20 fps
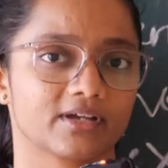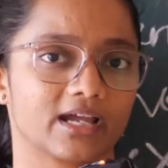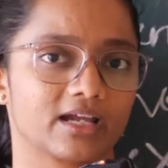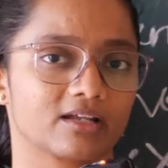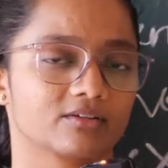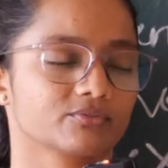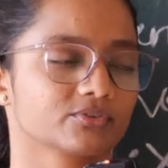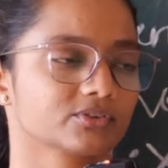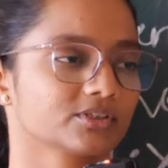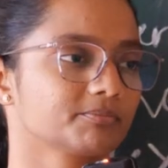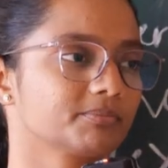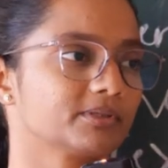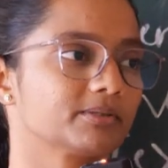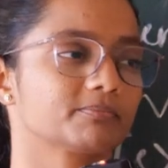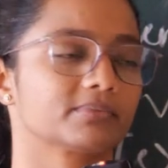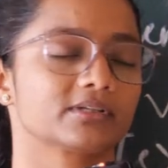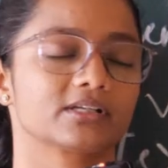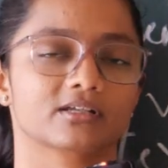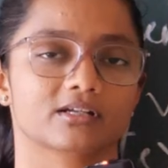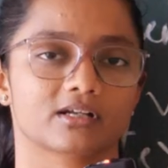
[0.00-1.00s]
and for the
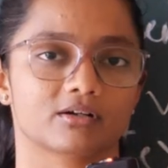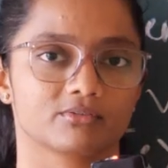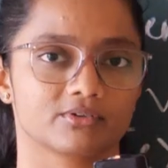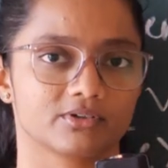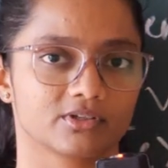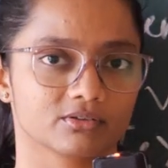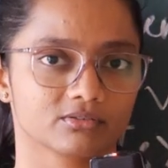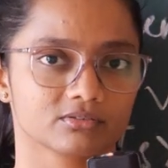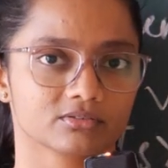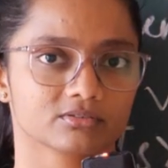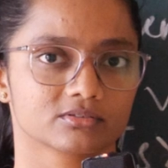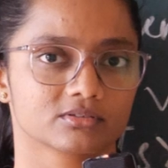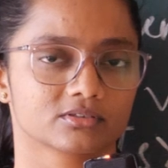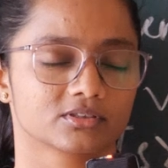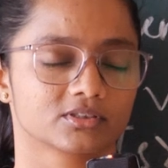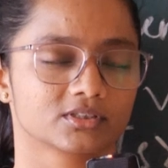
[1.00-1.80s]
people around you.